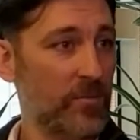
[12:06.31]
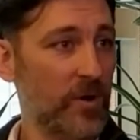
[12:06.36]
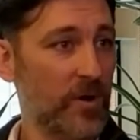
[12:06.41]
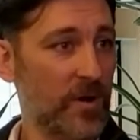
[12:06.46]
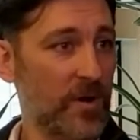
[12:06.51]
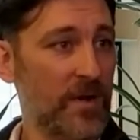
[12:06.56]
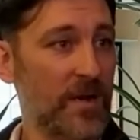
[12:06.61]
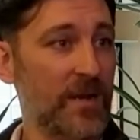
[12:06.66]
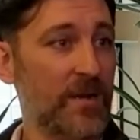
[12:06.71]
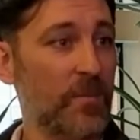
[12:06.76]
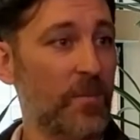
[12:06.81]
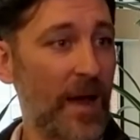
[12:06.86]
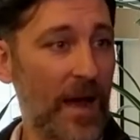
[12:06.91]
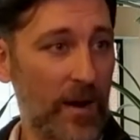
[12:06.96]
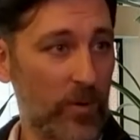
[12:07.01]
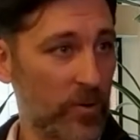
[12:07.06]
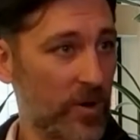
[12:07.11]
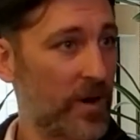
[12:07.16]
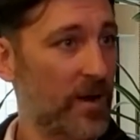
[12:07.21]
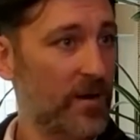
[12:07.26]
You're going to yeah. need to
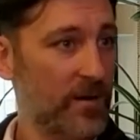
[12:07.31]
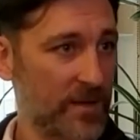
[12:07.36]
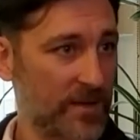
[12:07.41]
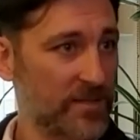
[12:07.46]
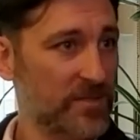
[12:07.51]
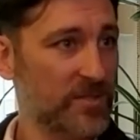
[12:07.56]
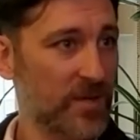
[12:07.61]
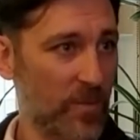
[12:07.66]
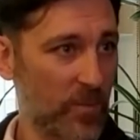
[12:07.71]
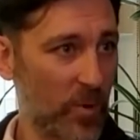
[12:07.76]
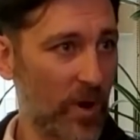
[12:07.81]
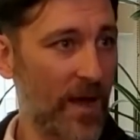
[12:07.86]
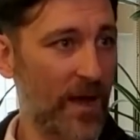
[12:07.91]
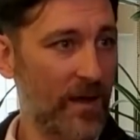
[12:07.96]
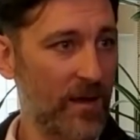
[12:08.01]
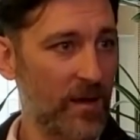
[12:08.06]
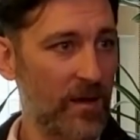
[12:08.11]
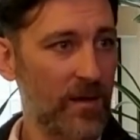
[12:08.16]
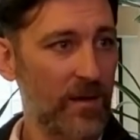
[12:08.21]
power it in some way.